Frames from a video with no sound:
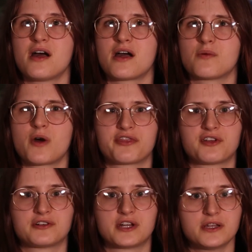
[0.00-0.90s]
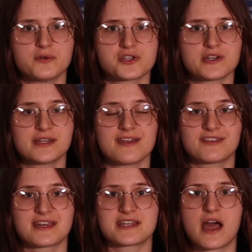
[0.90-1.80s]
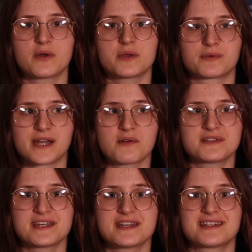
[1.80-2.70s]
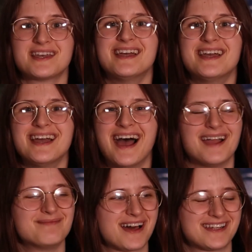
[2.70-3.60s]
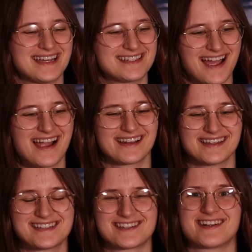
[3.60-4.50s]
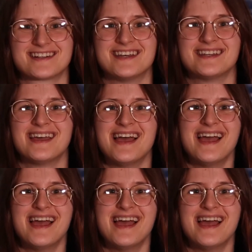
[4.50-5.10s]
One Third Delusion, if that's how you pronounce it. I'm not entirely certain.